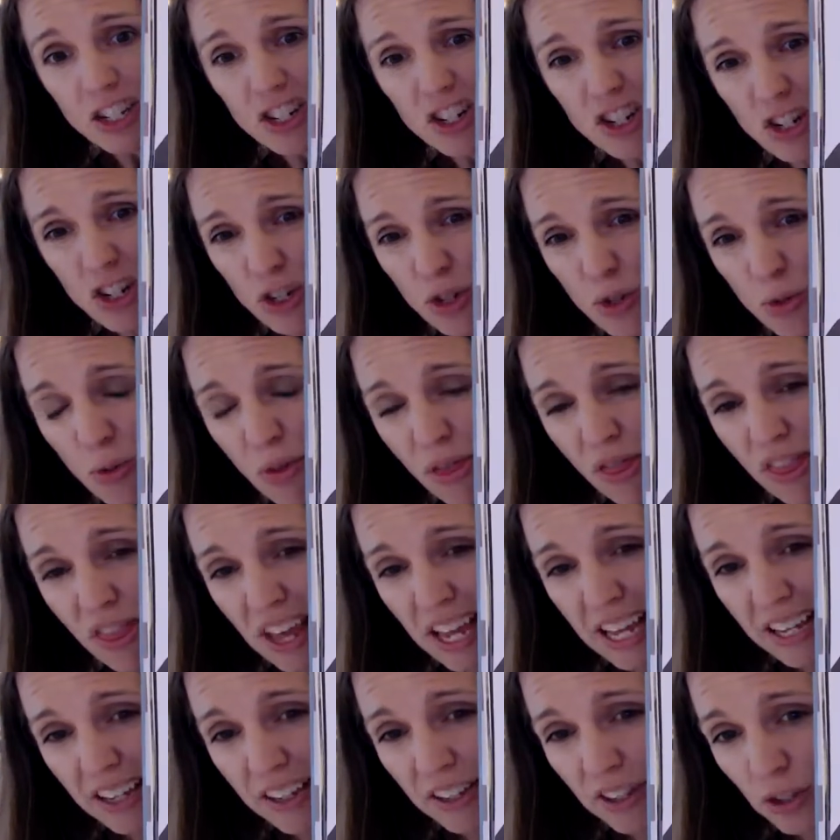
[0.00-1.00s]
Do you
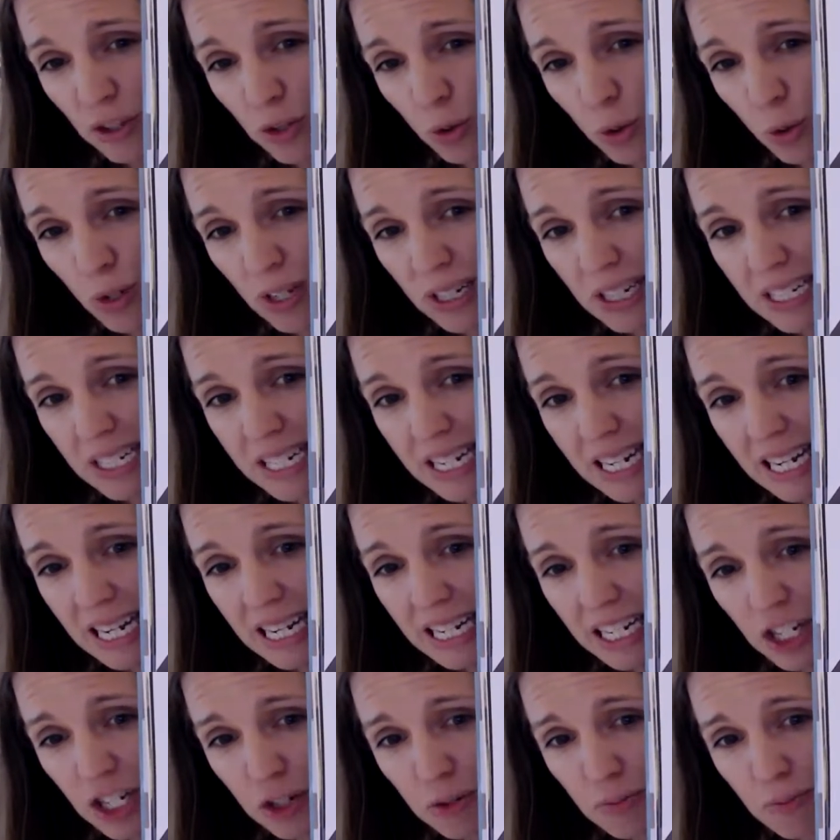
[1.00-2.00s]
think you could
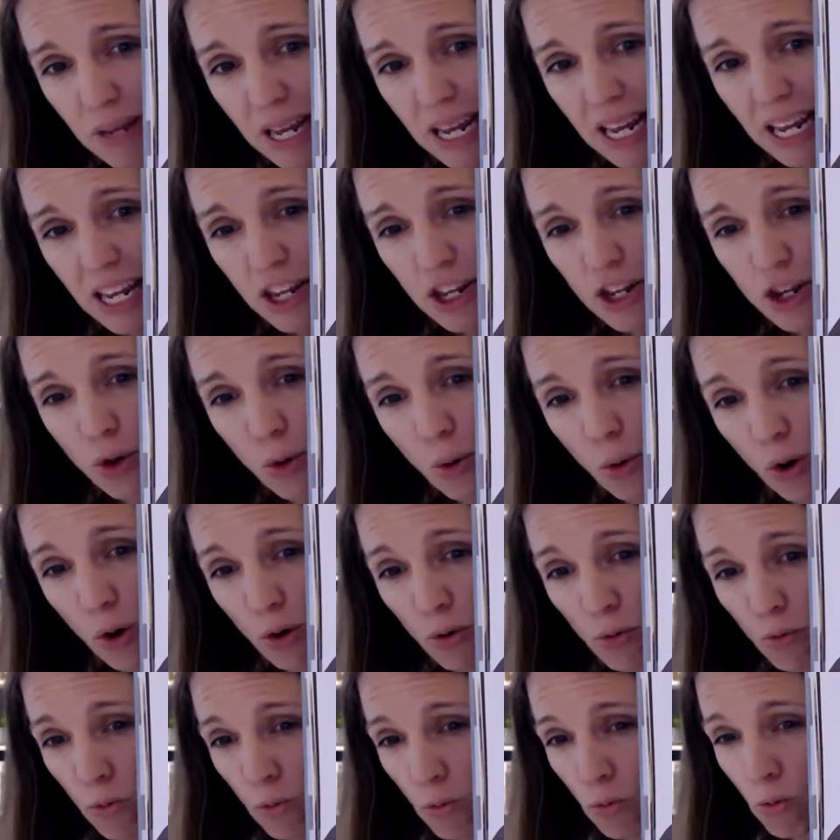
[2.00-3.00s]
teach me
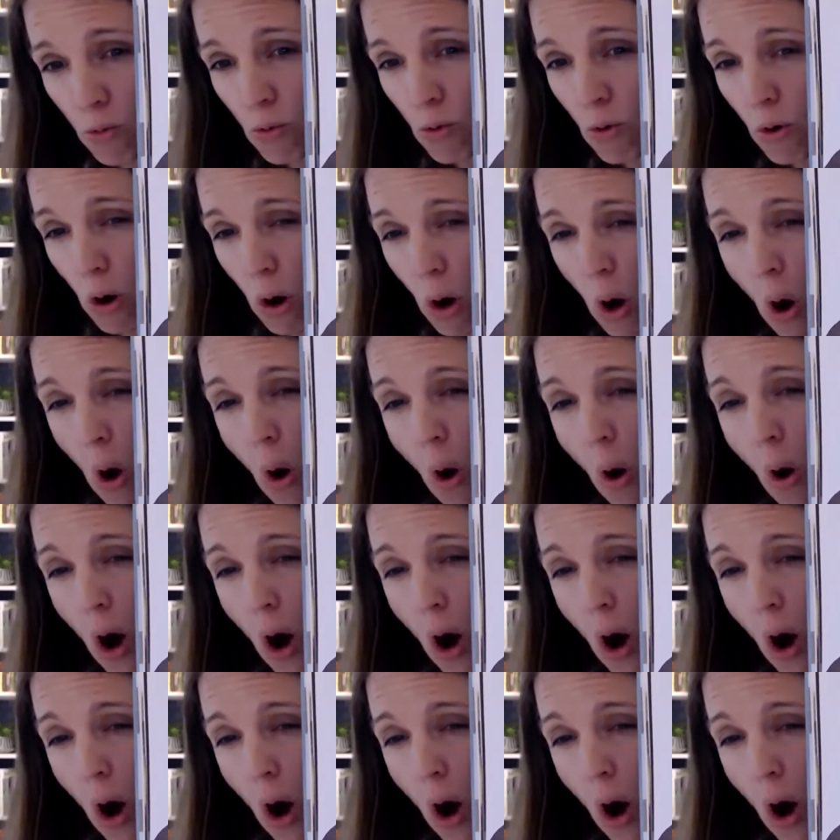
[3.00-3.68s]
your roar?